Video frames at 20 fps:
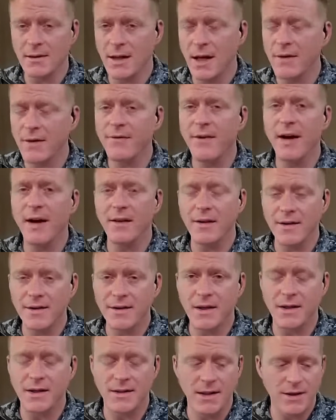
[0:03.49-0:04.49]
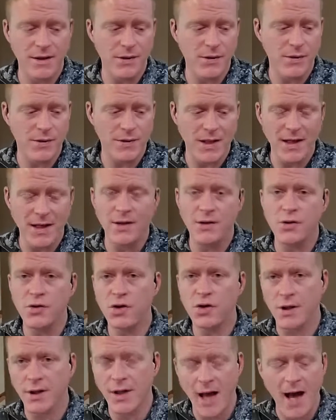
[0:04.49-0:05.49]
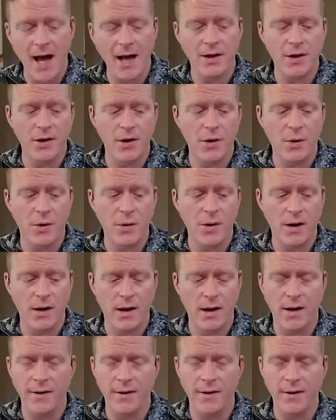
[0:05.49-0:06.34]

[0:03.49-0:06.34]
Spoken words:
Gun violence continues in Chicago.